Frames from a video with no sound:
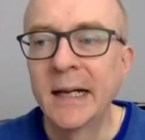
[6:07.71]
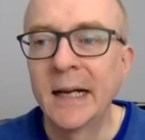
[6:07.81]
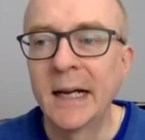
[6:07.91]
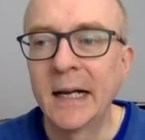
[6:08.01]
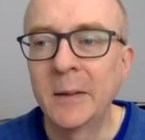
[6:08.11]

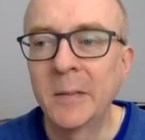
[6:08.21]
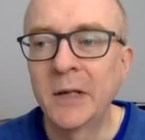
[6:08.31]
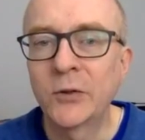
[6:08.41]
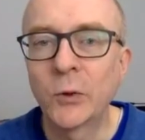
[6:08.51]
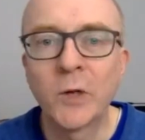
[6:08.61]

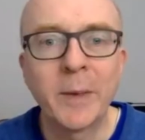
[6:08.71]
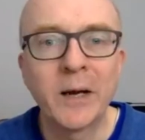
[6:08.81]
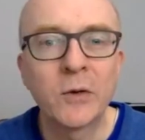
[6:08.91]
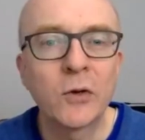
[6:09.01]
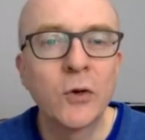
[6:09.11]
and talk
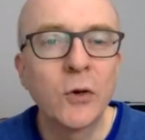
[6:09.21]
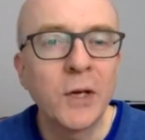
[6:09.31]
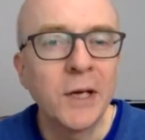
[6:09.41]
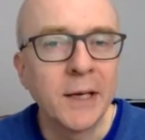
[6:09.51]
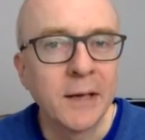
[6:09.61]
about
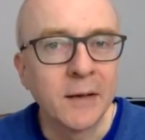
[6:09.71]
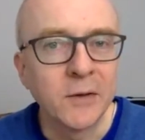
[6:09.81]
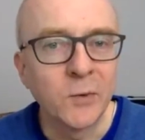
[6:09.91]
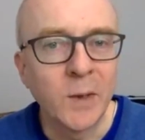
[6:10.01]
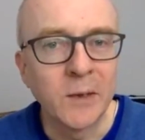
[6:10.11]
cooking
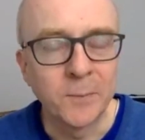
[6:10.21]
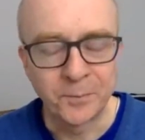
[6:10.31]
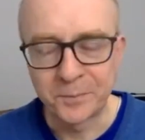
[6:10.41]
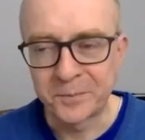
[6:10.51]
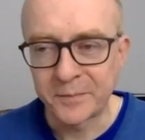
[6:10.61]
as well.
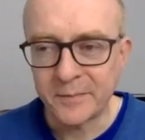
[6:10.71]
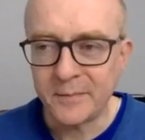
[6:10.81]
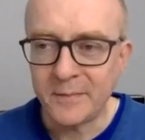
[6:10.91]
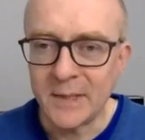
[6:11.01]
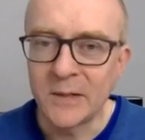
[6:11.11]

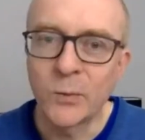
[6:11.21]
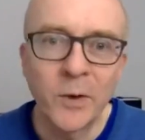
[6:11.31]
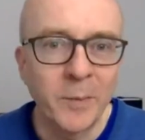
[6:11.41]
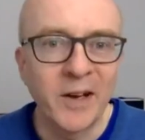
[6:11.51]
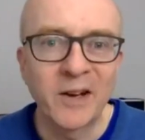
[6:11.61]
It's one
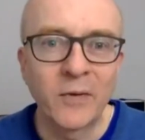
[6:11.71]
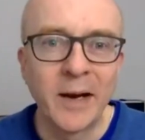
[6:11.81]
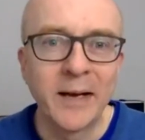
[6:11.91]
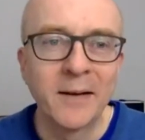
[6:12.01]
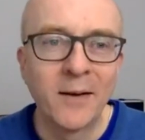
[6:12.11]
of my
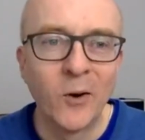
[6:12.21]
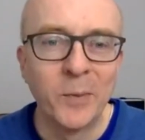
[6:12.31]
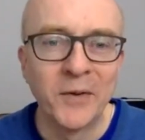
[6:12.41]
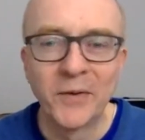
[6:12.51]
great hobbies.